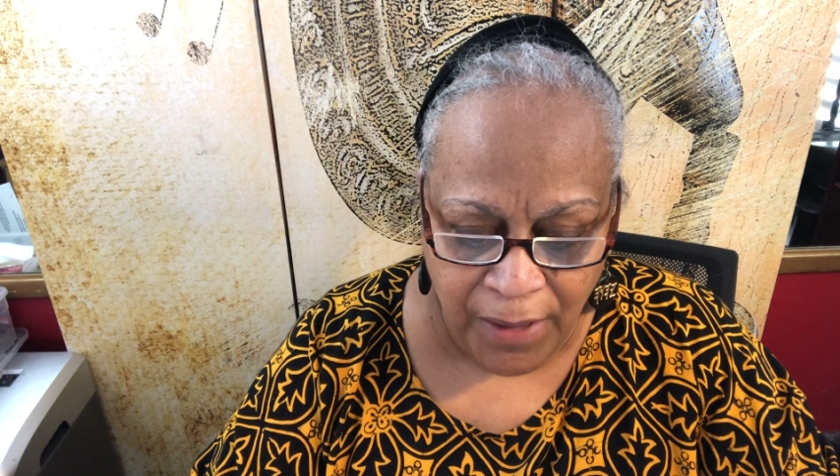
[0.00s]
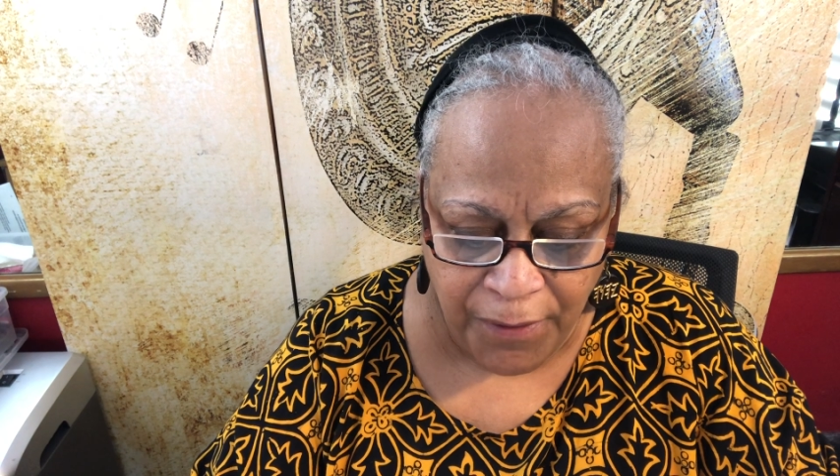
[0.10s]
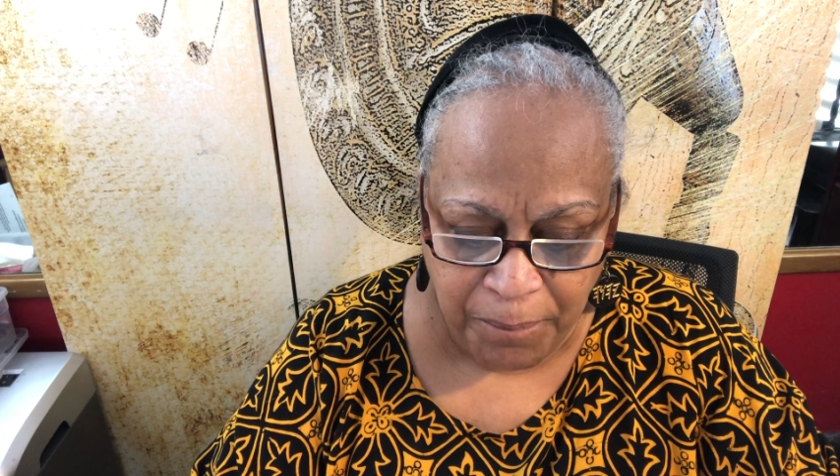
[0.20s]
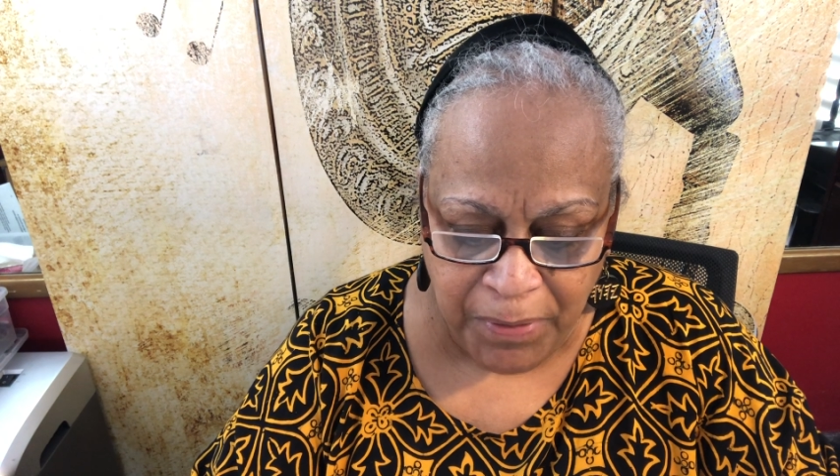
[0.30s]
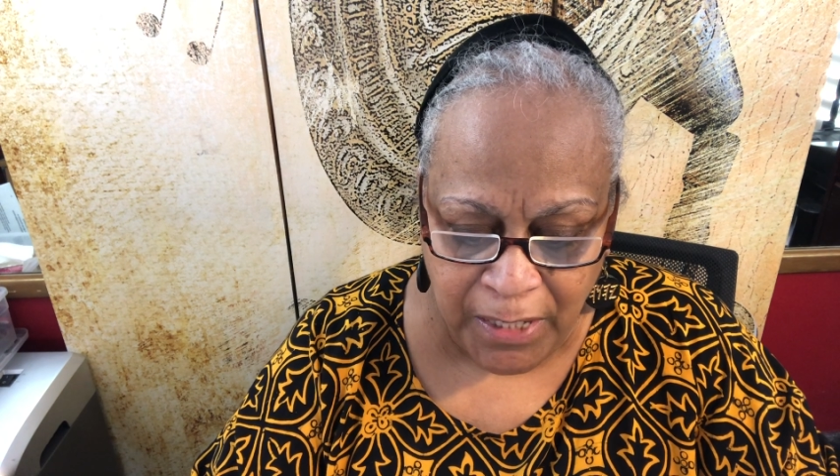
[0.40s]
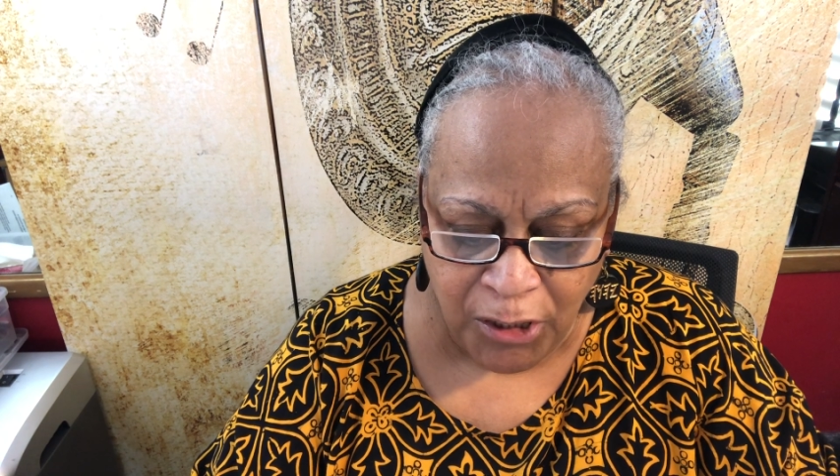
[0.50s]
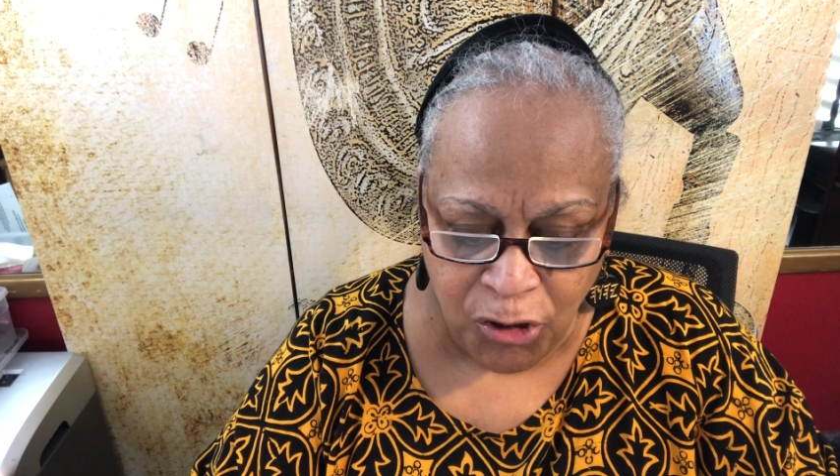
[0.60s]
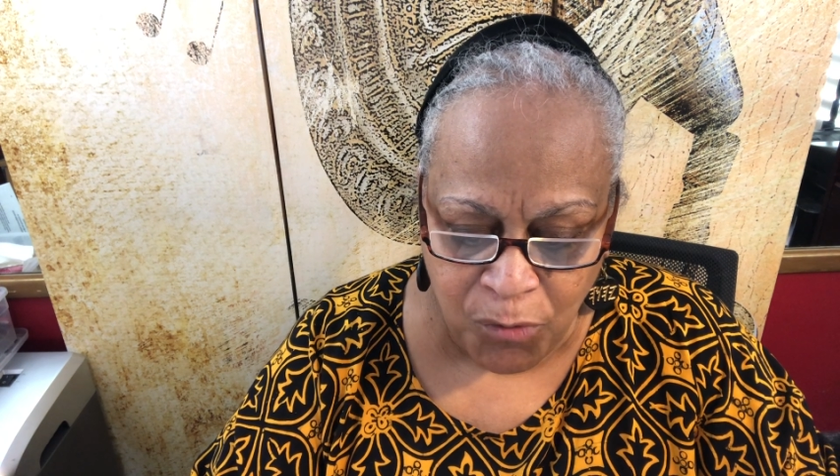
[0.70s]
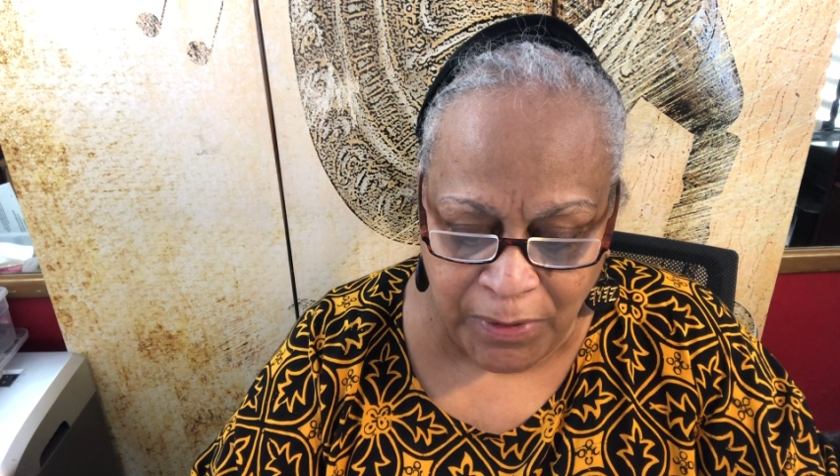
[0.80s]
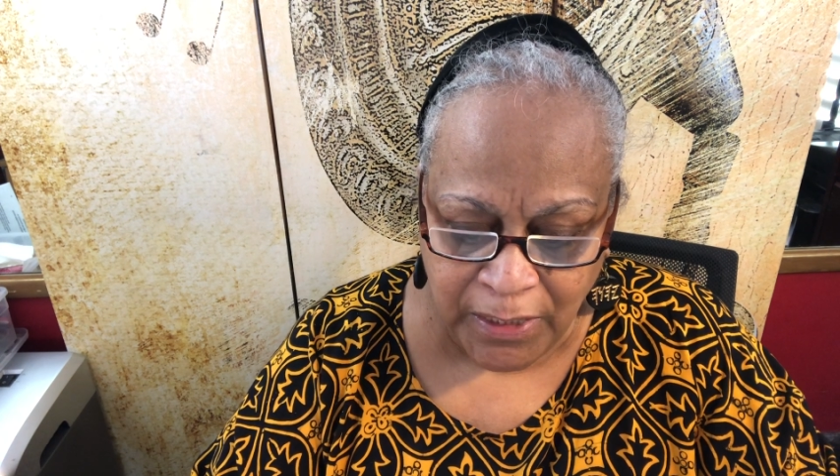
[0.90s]
the
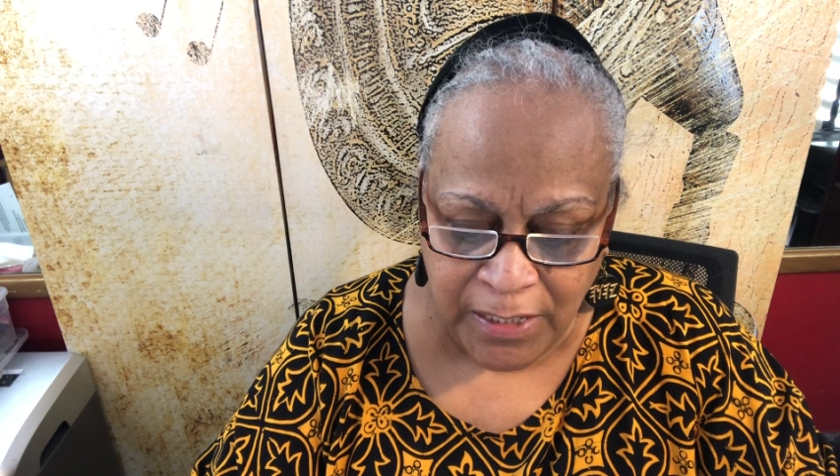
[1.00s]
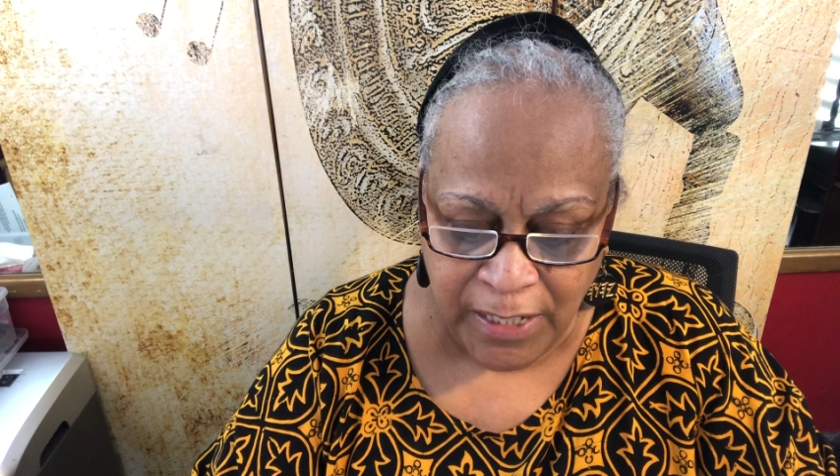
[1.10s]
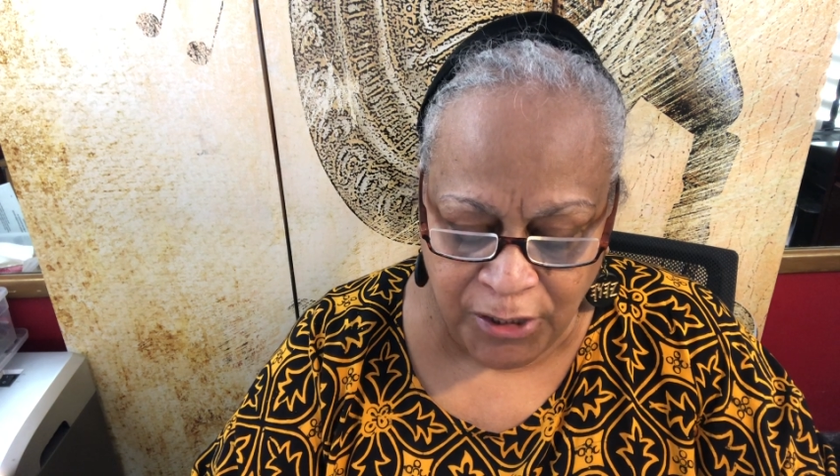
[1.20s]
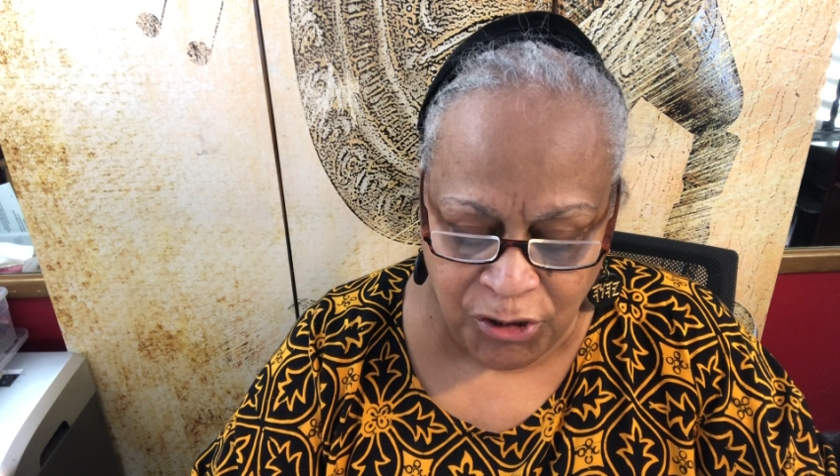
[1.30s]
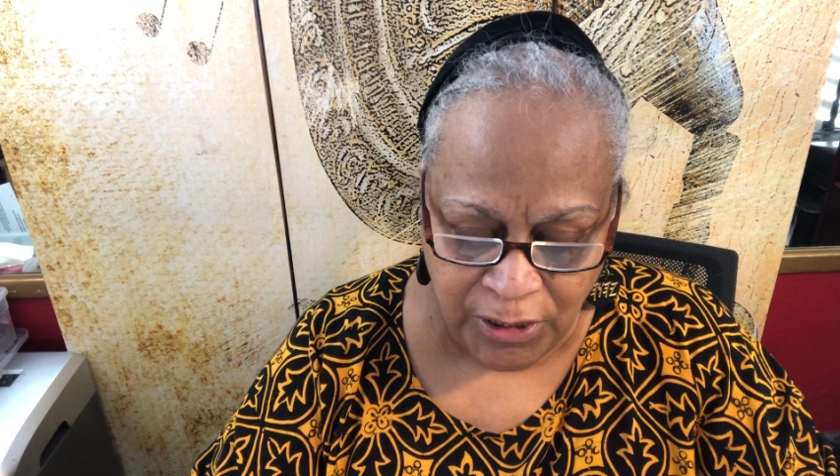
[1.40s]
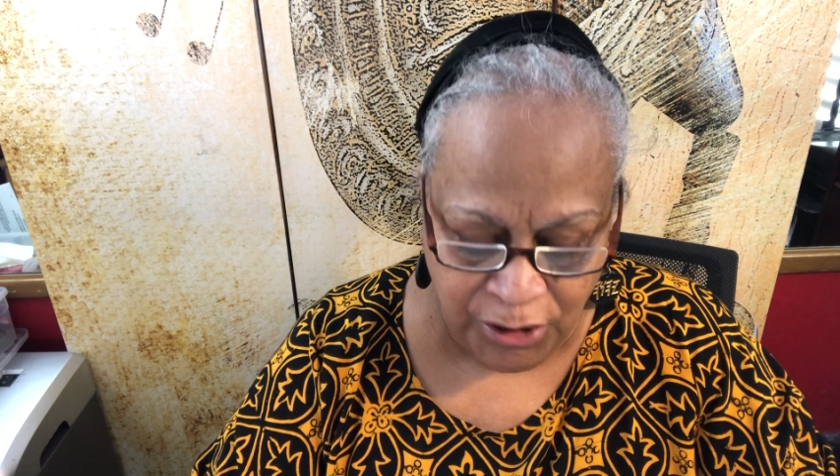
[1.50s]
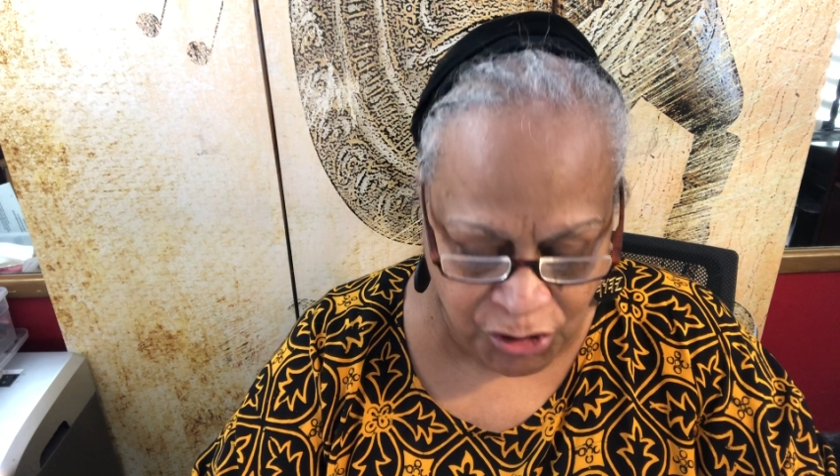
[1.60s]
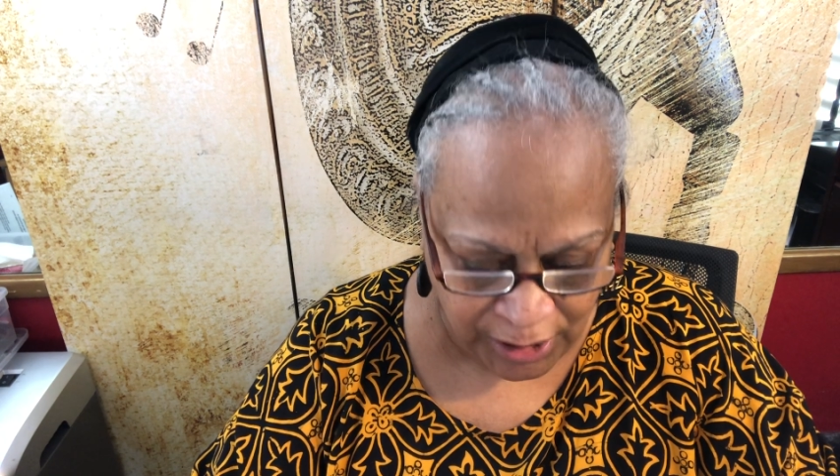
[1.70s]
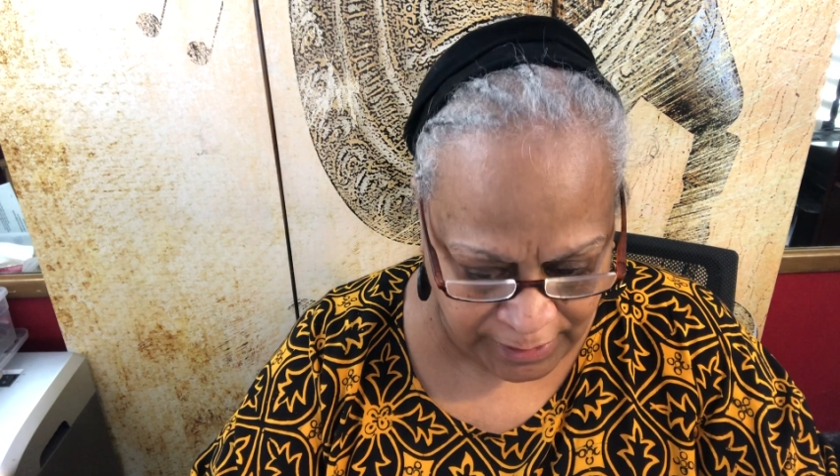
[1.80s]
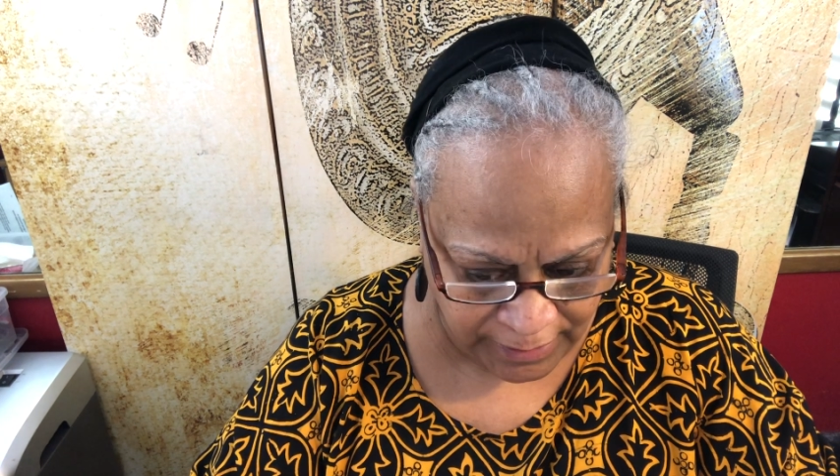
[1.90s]
pig-human connection in
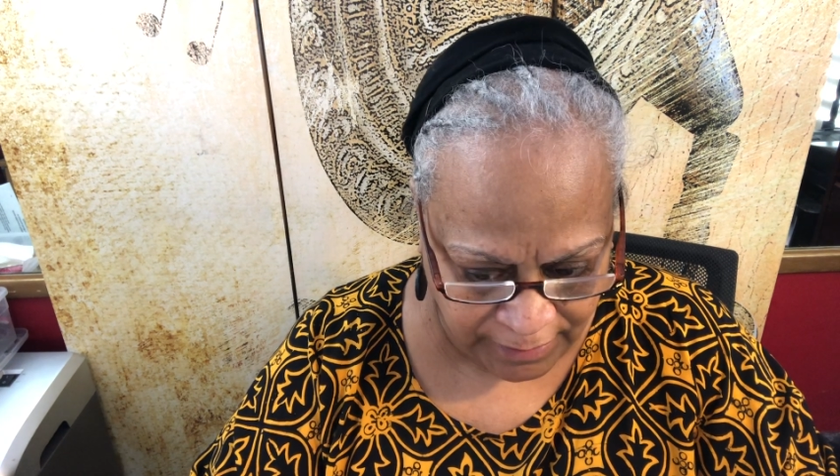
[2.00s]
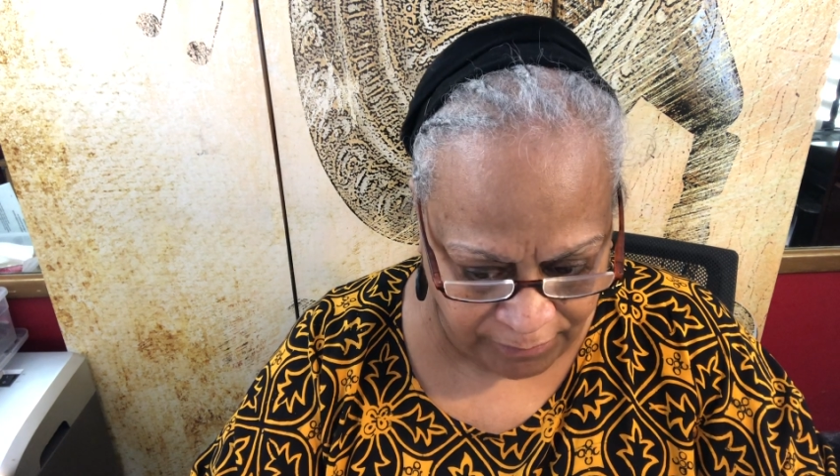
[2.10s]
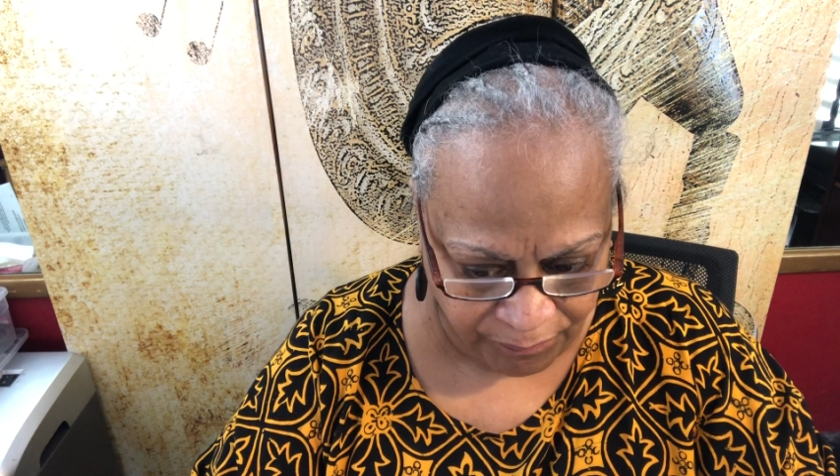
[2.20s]
China,